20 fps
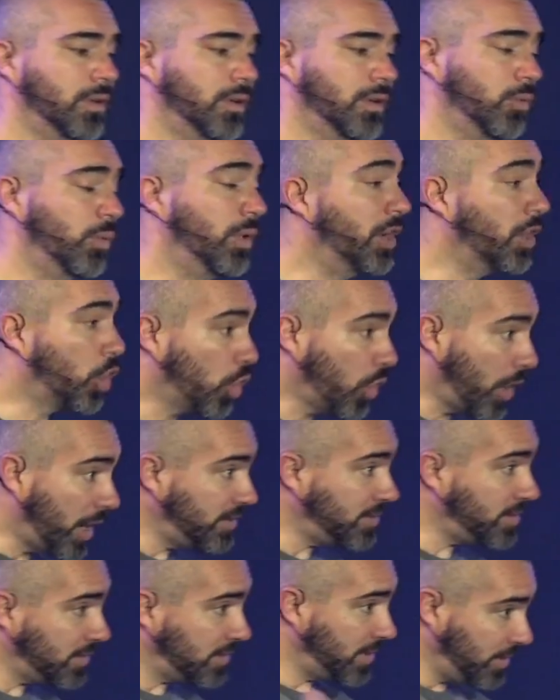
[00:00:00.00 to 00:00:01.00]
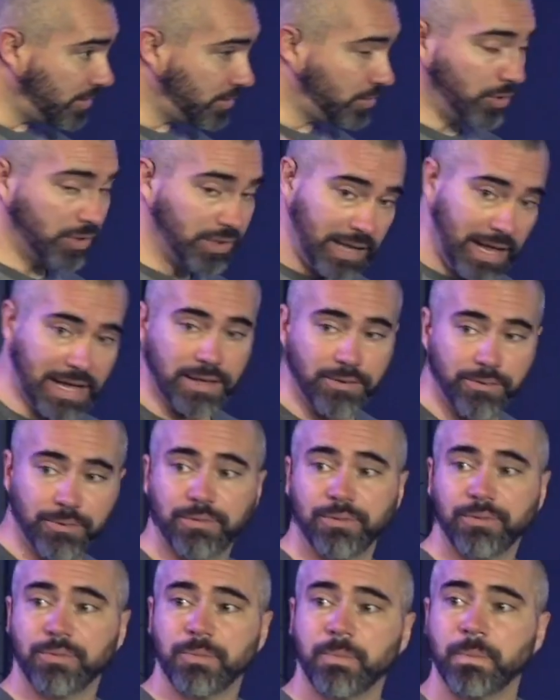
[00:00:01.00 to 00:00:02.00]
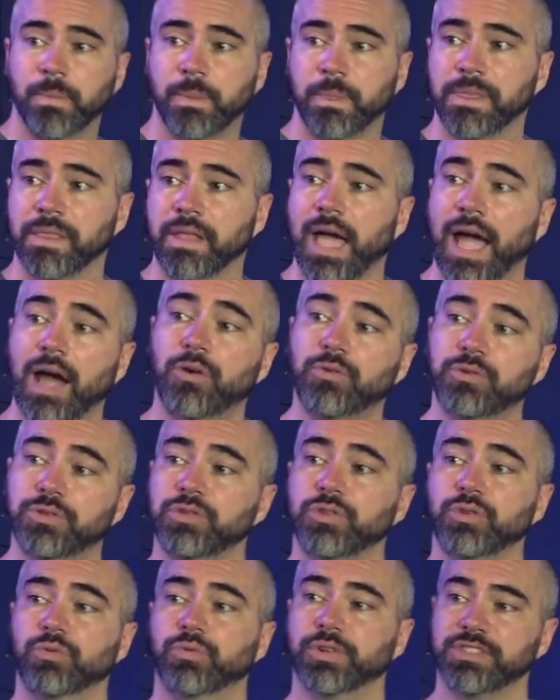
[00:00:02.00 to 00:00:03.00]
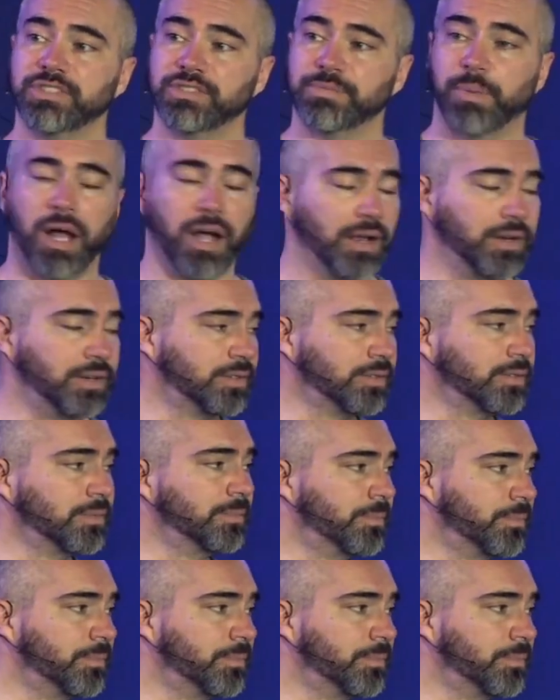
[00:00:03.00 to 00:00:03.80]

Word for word: when a crisis hits your life, how do you respond?